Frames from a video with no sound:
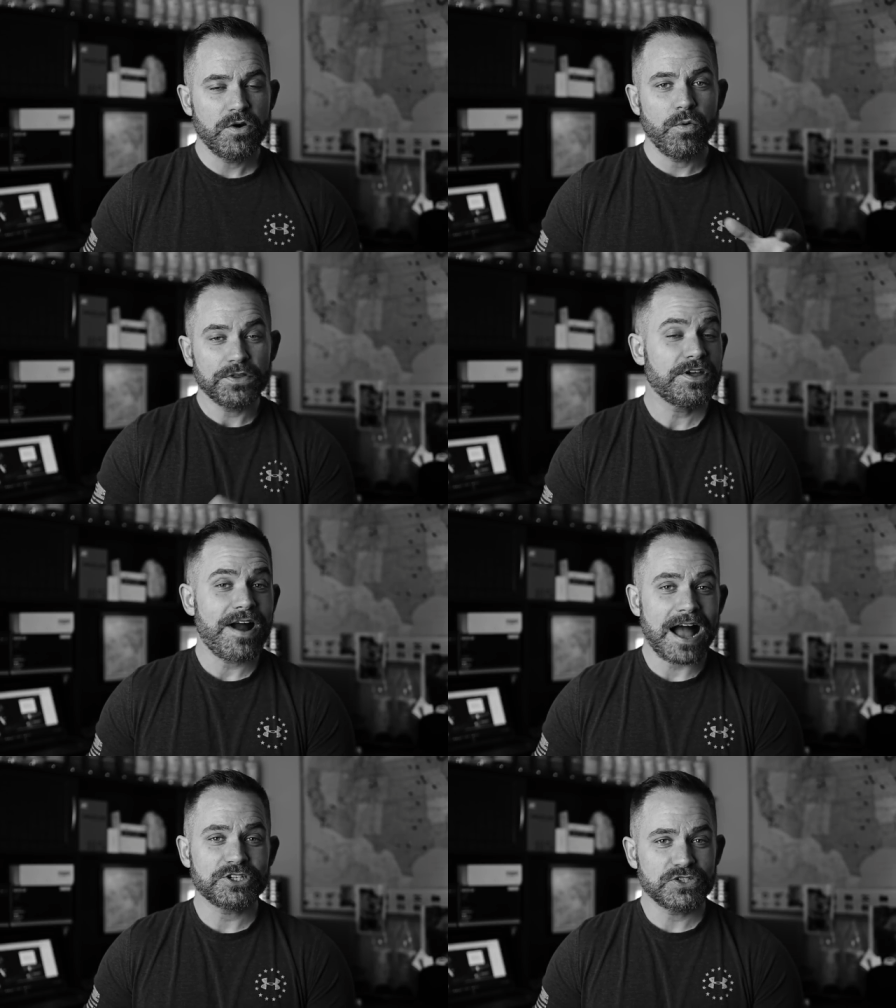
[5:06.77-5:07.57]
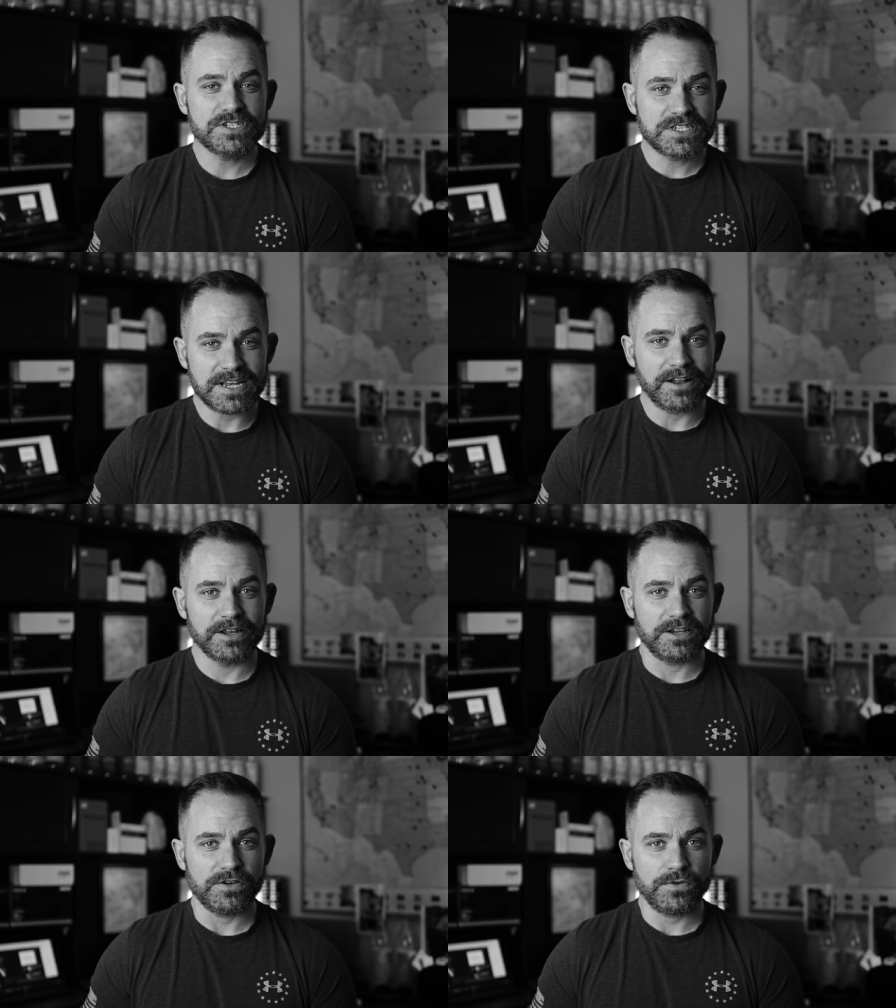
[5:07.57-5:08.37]
What they're actually
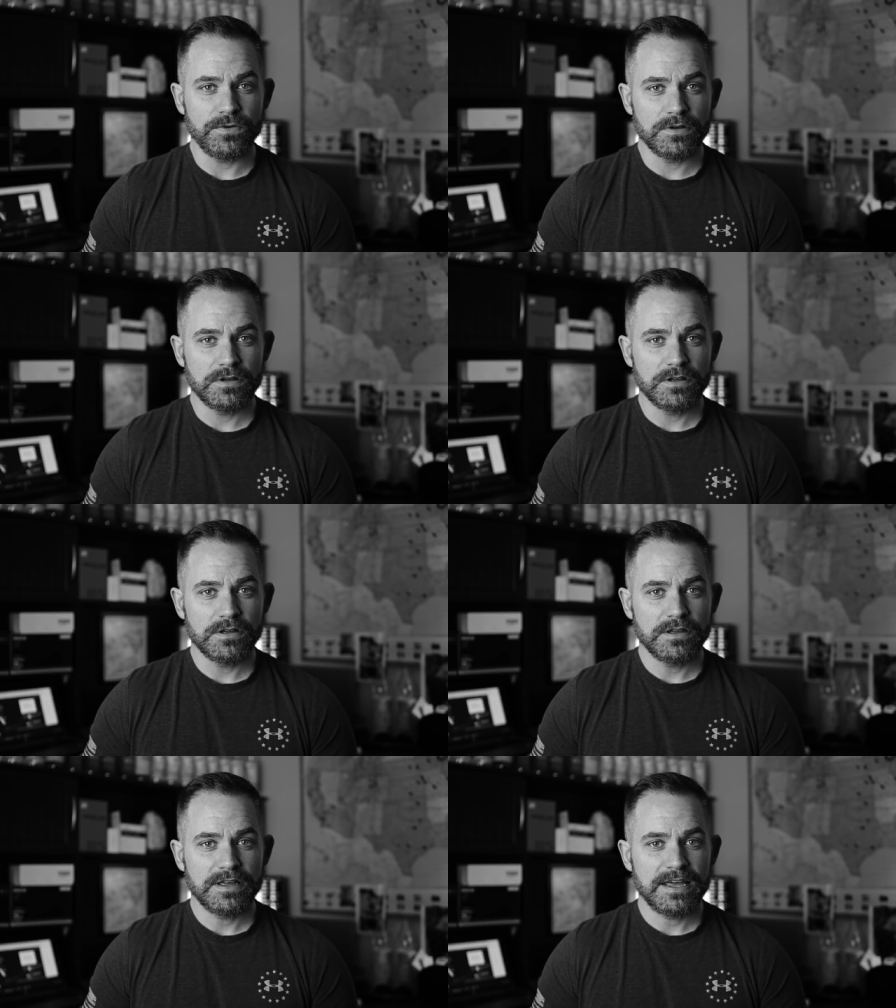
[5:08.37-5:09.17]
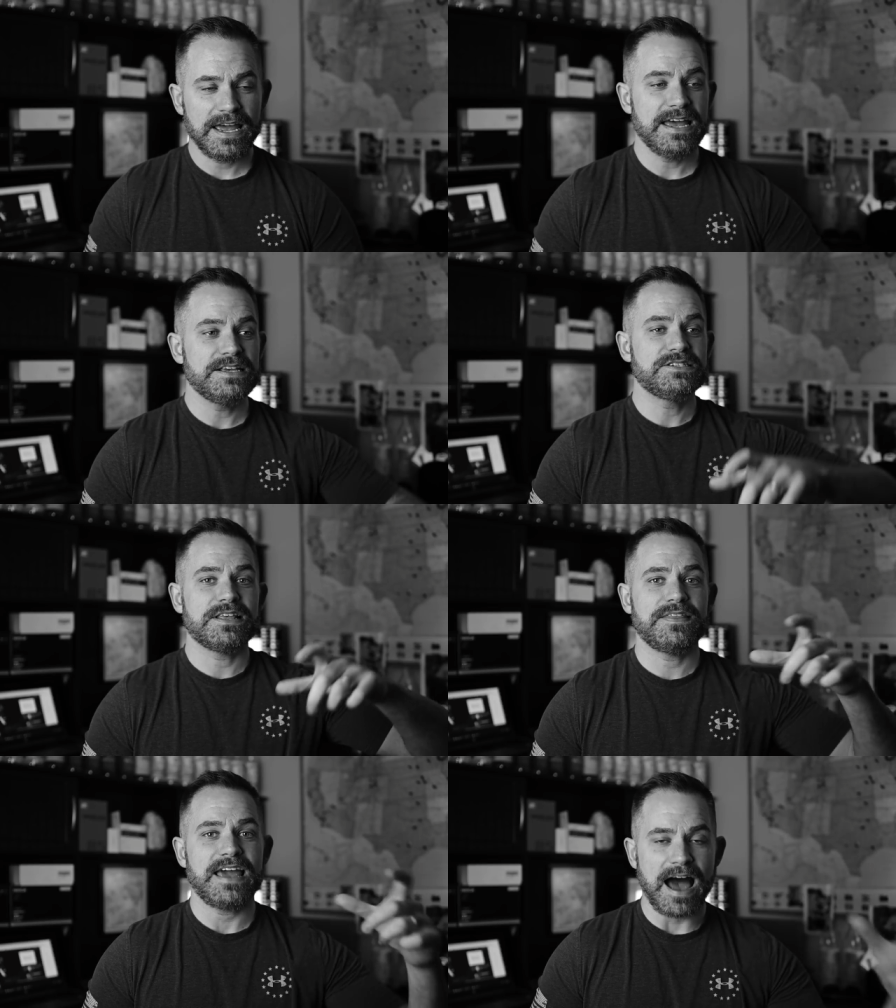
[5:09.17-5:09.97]
selling you is
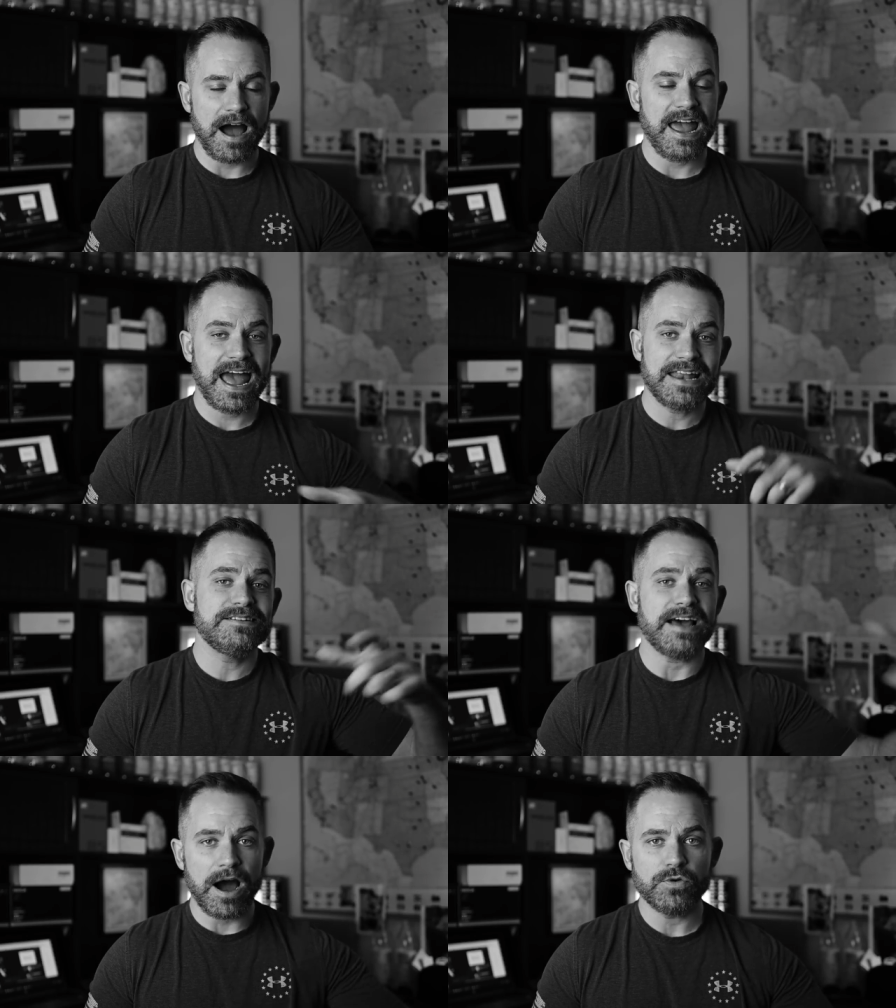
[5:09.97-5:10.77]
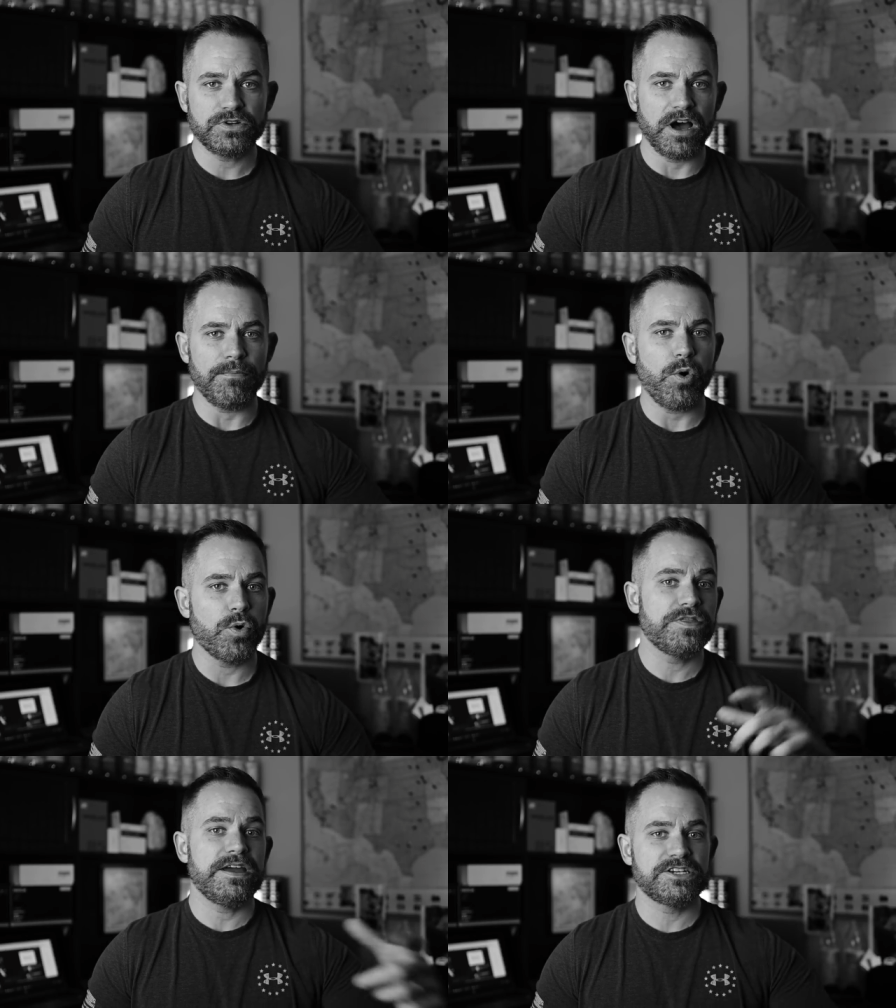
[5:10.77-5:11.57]
the end outcome
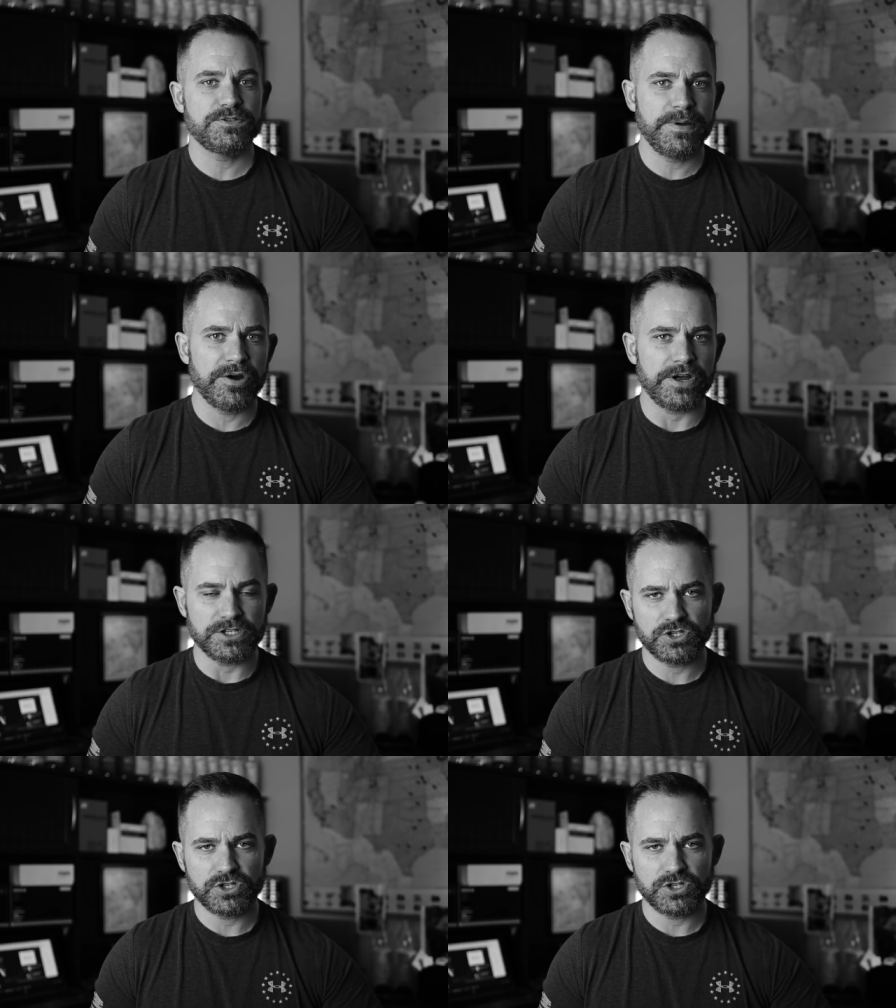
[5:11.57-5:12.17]
or the experience.